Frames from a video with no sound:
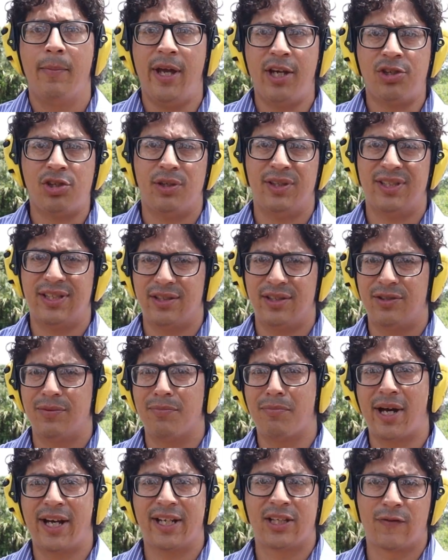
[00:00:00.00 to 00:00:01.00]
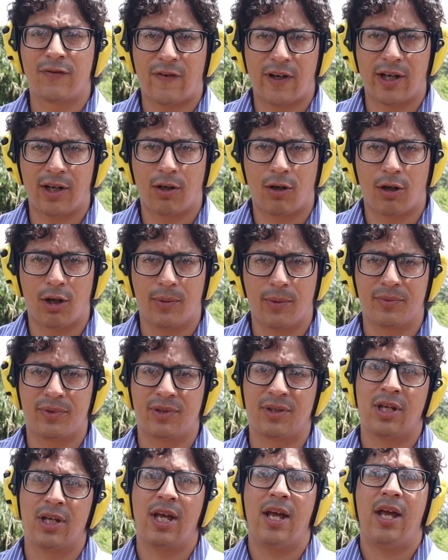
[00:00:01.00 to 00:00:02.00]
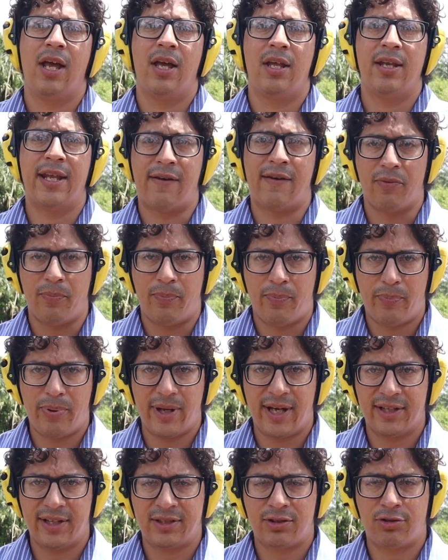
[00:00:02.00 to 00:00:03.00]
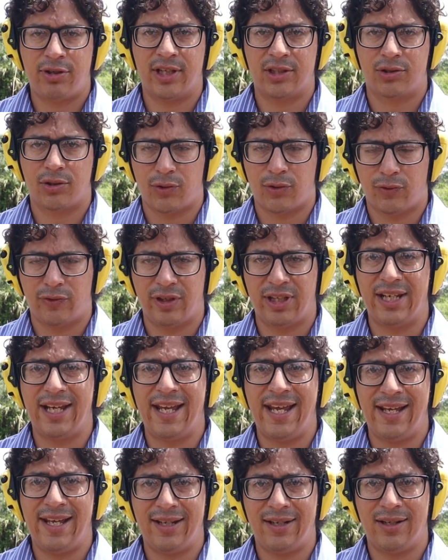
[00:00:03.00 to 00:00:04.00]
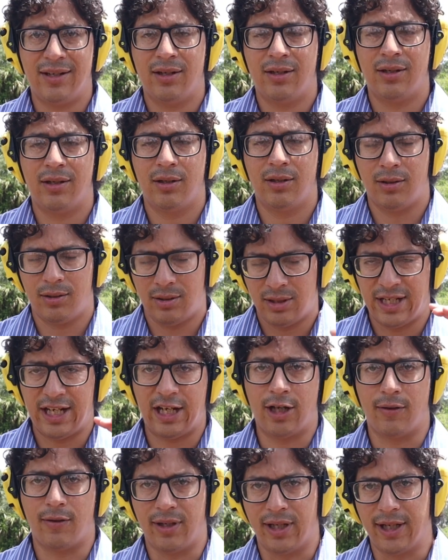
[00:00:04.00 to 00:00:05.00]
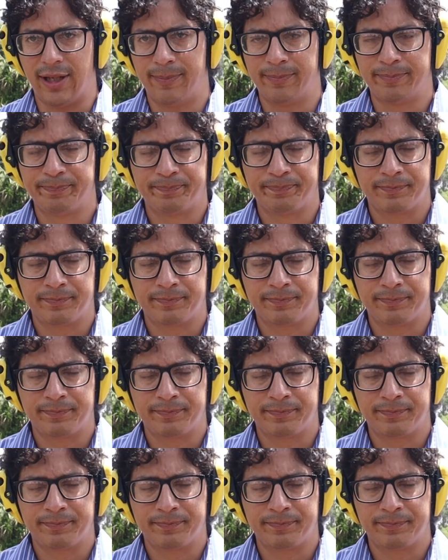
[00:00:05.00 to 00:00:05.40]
make sure you send it to Mike's Firearms. They have the best transfer fee in the area,